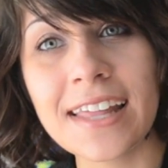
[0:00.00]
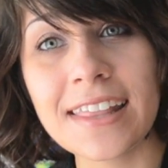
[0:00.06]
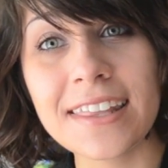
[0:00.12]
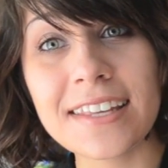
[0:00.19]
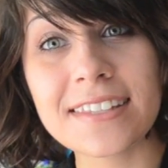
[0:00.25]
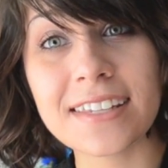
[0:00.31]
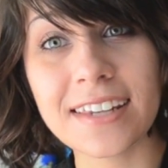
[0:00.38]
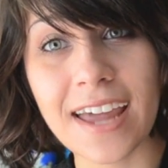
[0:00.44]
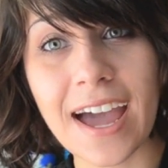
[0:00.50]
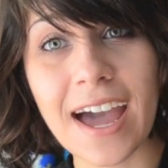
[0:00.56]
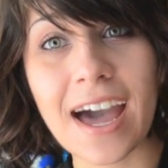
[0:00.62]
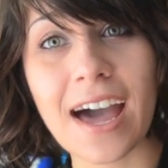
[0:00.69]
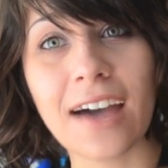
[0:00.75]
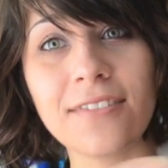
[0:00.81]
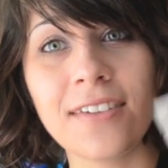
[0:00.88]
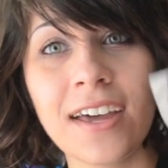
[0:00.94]
this in
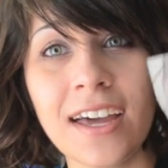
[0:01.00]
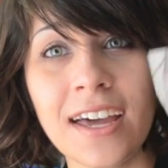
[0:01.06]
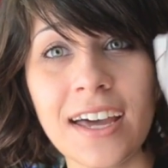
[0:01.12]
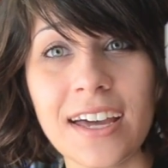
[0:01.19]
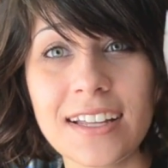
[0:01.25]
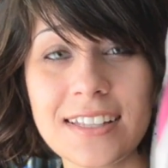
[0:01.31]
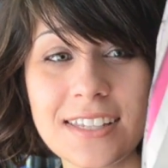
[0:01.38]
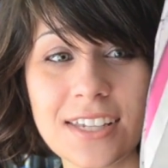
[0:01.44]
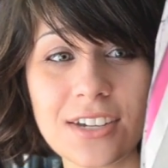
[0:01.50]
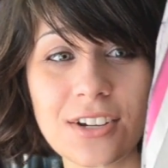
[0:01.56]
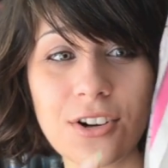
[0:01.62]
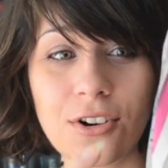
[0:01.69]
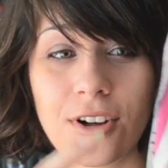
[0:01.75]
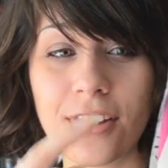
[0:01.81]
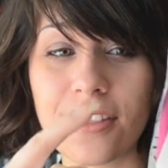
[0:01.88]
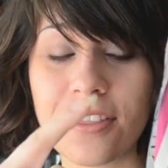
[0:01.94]
half
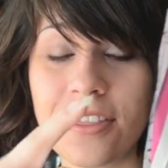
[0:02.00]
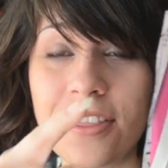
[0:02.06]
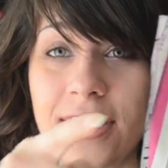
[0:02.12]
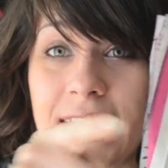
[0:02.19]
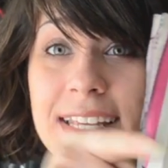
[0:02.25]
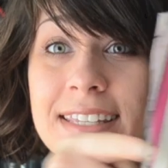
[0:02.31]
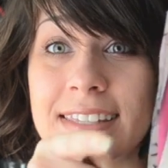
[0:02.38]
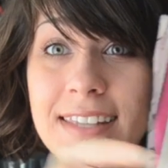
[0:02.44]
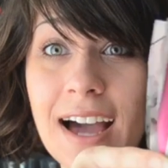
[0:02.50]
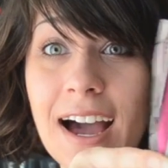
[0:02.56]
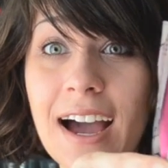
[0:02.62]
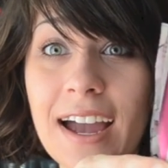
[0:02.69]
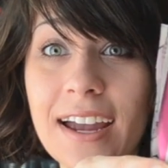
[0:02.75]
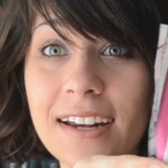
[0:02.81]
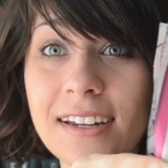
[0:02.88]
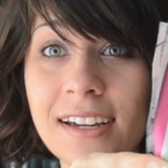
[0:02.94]
until this
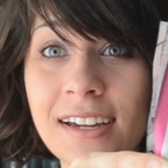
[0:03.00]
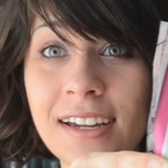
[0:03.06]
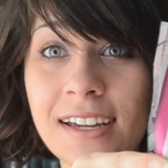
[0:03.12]
side